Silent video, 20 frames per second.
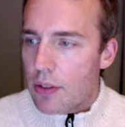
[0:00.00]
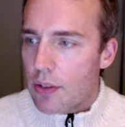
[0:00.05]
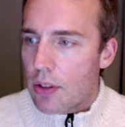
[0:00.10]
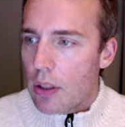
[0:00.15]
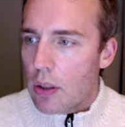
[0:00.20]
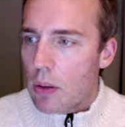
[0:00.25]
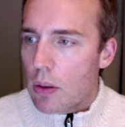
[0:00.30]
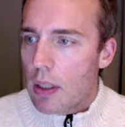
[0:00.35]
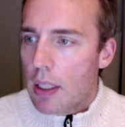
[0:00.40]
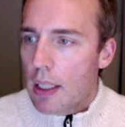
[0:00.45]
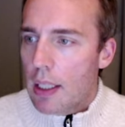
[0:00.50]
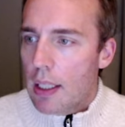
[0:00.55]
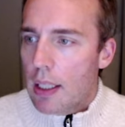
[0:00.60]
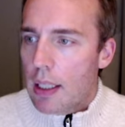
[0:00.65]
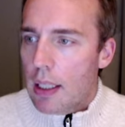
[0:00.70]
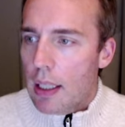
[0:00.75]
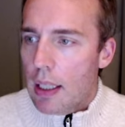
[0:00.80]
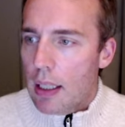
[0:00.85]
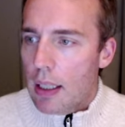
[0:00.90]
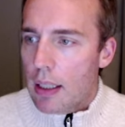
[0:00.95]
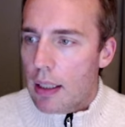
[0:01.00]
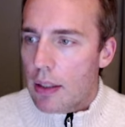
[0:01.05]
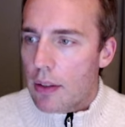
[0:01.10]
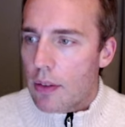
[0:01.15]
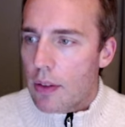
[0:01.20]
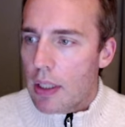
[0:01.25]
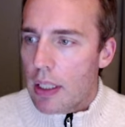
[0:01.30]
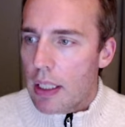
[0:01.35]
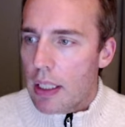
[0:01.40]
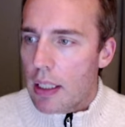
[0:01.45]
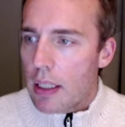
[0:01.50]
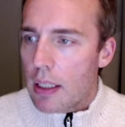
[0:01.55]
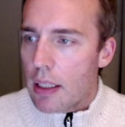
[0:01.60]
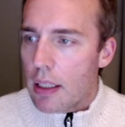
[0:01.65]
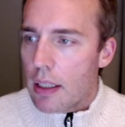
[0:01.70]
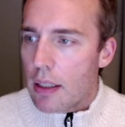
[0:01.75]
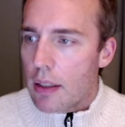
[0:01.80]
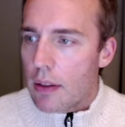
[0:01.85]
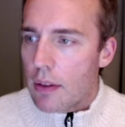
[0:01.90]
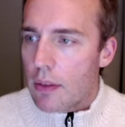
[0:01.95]
So
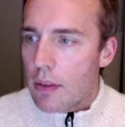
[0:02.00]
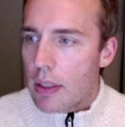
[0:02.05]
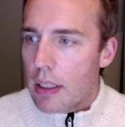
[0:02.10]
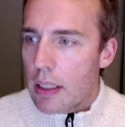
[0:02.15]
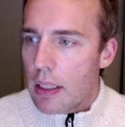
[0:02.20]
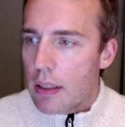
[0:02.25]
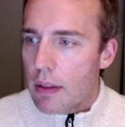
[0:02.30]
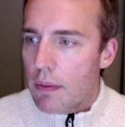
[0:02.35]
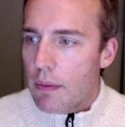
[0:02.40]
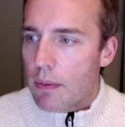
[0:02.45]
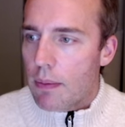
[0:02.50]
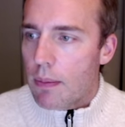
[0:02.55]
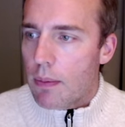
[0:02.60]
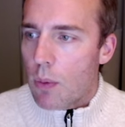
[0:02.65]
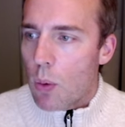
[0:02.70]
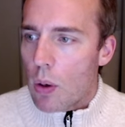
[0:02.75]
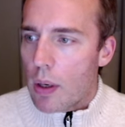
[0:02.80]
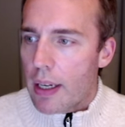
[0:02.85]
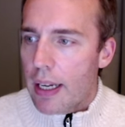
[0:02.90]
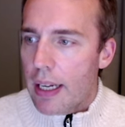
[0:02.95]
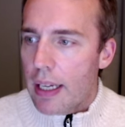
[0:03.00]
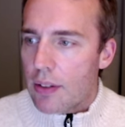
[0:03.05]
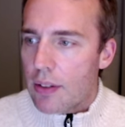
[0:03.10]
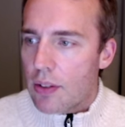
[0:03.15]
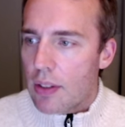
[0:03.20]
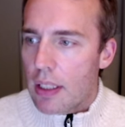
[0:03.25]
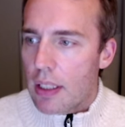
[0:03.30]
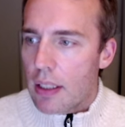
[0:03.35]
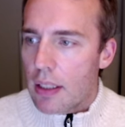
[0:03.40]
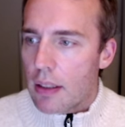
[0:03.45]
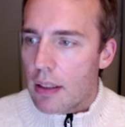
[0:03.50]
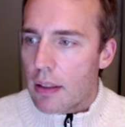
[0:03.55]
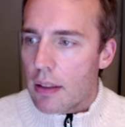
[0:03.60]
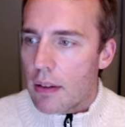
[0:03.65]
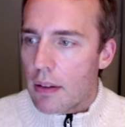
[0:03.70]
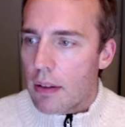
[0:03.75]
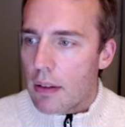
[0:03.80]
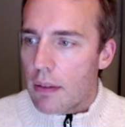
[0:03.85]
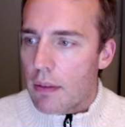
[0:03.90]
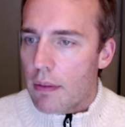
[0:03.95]
the
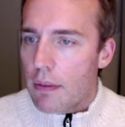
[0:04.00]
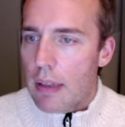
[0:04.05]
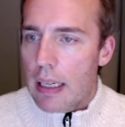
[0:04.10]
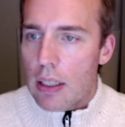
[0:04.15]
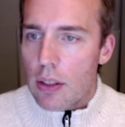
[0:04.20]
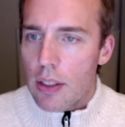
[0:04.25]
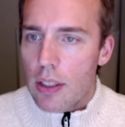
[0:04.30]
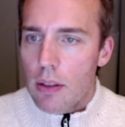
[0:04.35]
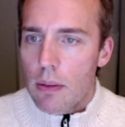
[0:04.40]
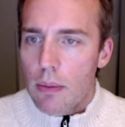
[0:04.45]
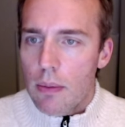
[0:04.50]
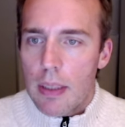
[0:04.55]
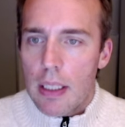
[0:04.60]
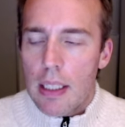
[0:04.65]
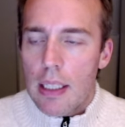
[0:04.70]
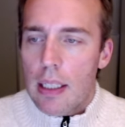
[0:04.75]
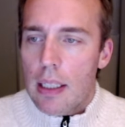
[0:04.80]
forecasting value,